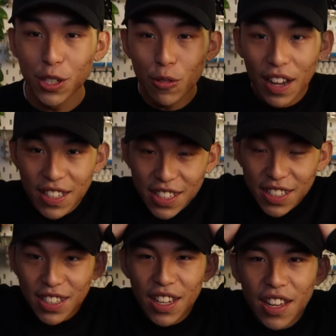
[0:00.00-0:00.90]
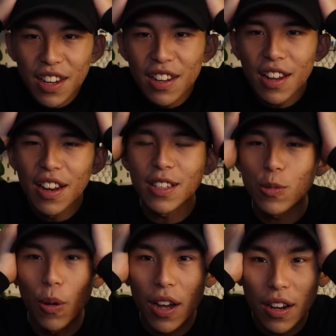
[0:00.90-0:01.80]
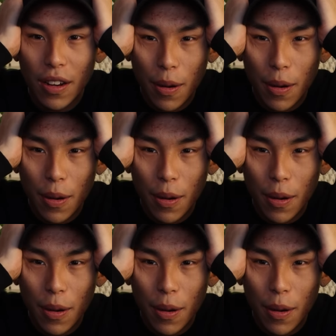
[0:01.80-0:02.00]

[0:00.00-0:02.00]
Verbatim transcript: I'll see you guys in the next one.